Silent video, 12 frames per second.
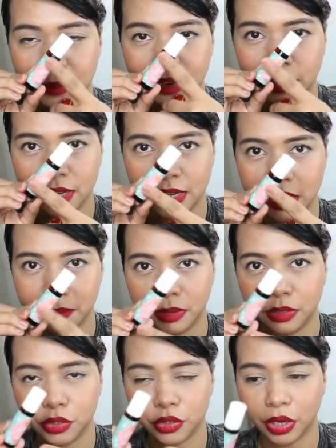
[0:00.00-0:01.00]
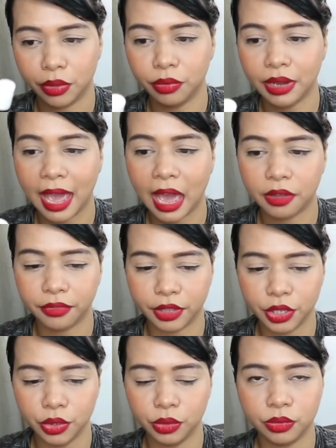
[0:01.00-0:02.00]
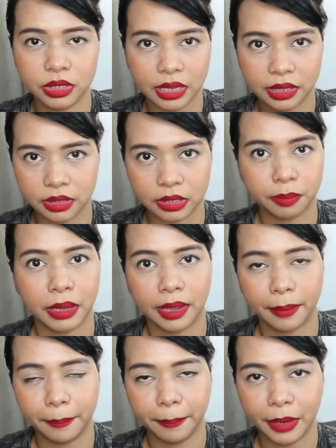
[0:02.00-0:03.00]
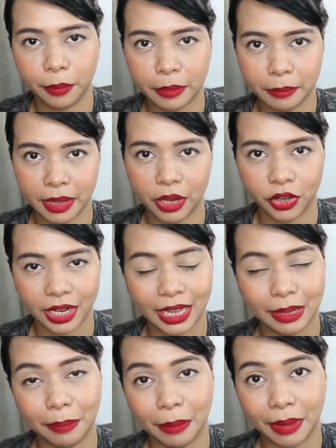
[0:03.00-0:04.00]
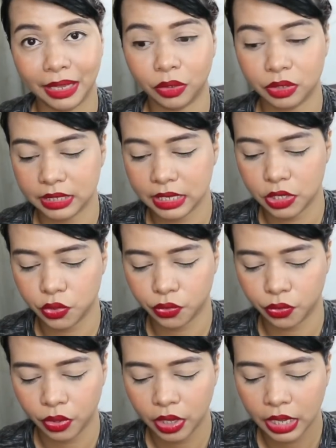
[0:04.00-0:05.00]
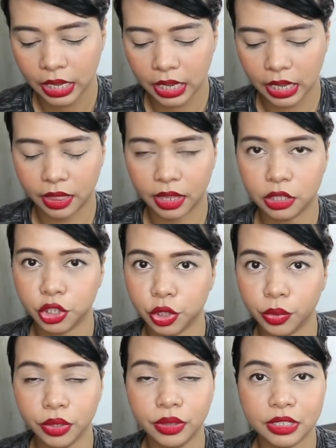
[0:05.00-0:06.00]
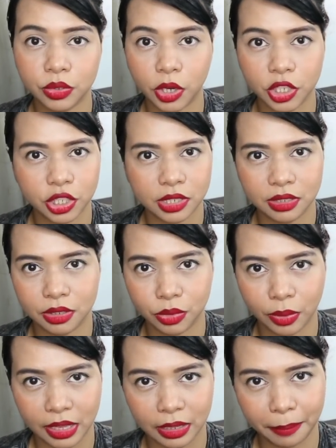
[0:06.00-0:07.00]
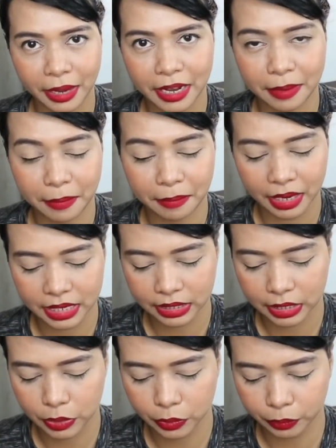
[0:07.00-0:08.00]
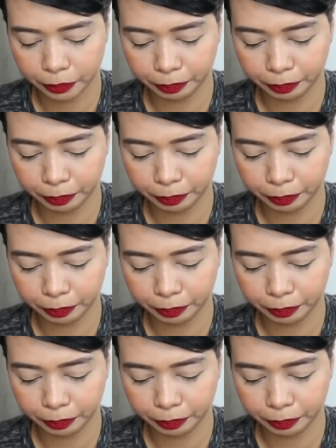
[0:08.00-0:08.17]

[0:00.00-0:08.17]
pinaka-label. So, I don't have the new sets pa. Pero pag meron na, ipapakita ko sa inyo. And I'll show you the swatches as well para naman makita nyo.